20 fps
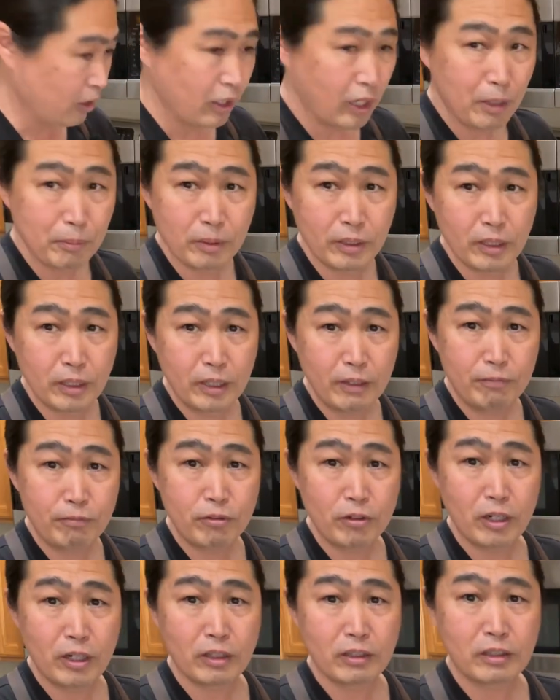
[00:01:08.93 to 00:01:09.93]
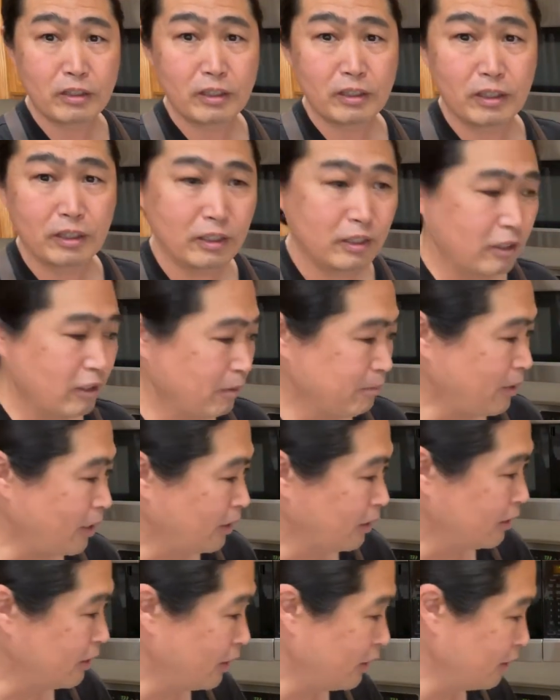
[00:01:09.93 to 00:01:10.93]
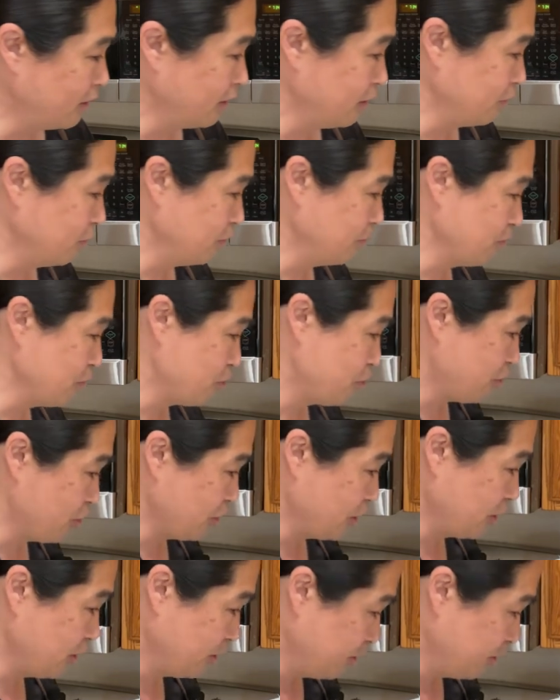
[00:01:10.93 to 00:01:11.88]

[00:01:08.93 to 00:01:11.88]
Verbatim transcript: I mean, if you are thinking about getting a new machine,